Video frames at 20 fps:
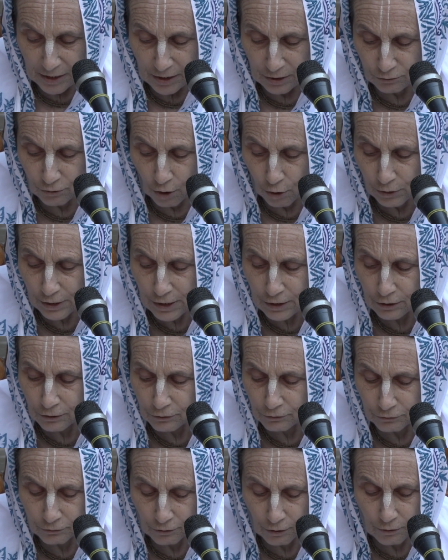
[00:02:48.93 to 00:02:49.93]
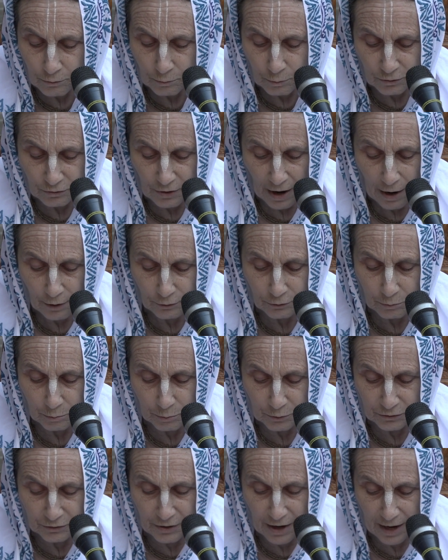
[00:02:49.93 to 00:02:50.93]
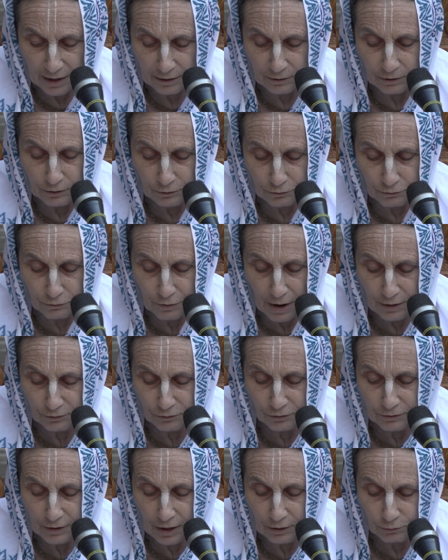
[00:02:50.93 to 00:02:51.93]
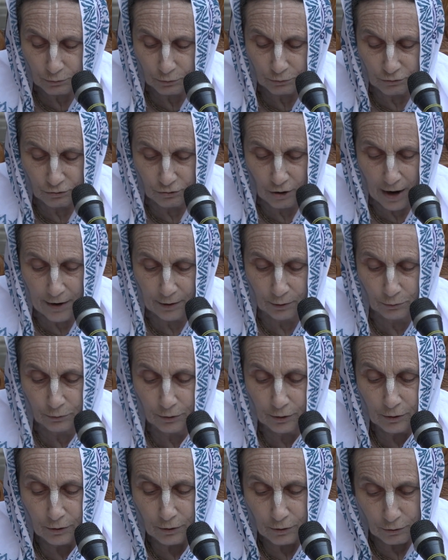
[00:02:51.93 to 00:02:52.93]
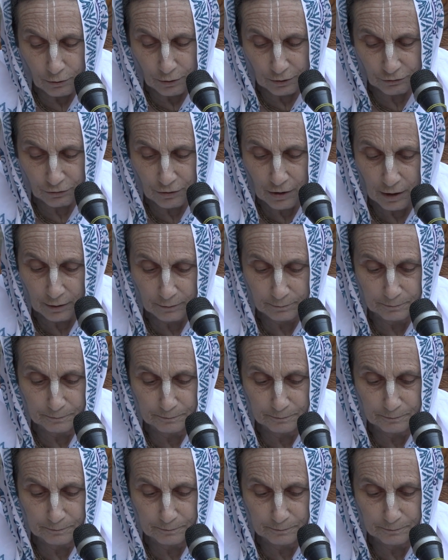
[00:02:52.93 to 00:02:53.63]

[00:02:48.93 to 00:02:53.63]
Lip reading: His only concern was how to protect his transcendental child, Krishna.